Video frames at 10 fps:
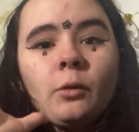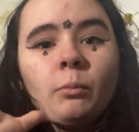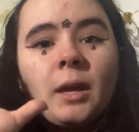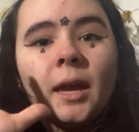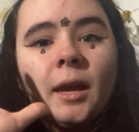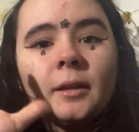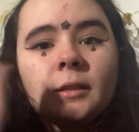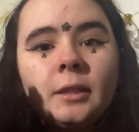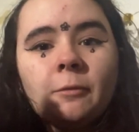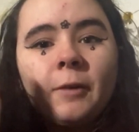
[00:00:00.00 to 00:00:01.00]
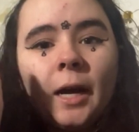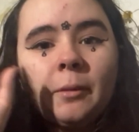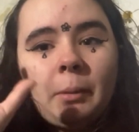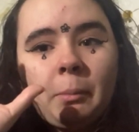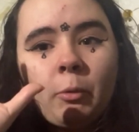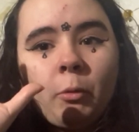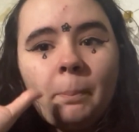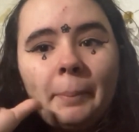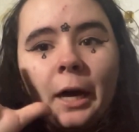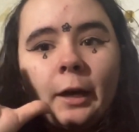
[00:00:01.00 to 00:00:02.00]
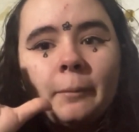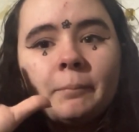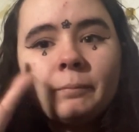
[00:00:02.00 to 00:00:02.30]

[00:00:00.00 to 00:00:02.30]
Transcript: we can't define people by